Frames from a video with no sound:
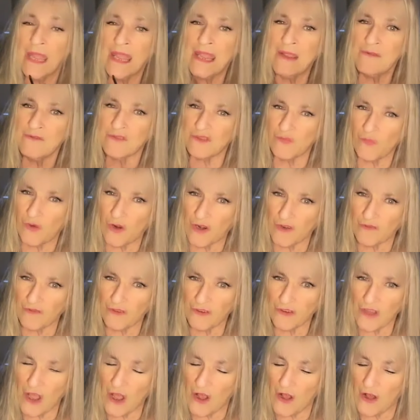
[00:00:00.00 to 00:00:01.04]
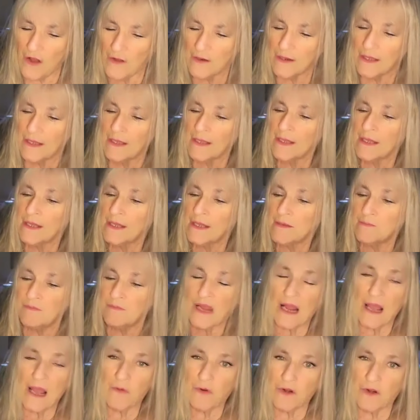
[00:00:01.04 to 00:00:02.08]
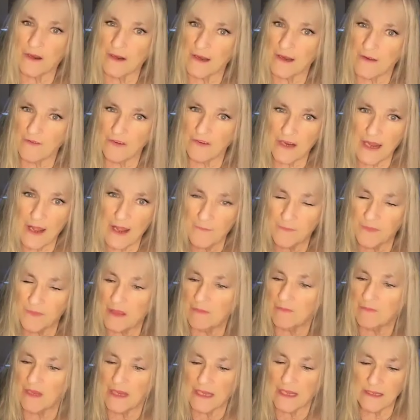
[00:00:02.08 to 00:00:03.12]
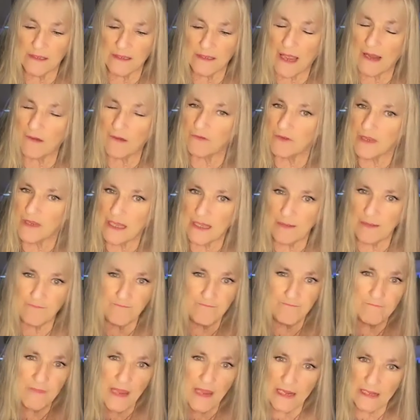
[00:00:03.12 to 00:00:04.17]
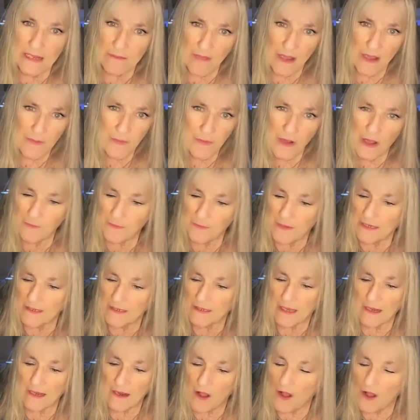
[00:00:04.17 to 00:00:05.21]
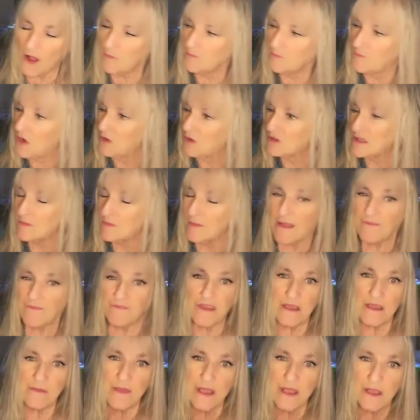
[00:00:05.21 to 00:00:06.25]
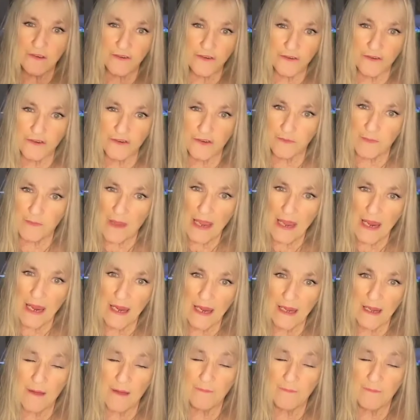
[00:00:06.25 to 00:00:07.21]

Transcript: It was a wonderful dog, but I would have never kept him because I don't keep any of my puppies, and most of my females are spayed.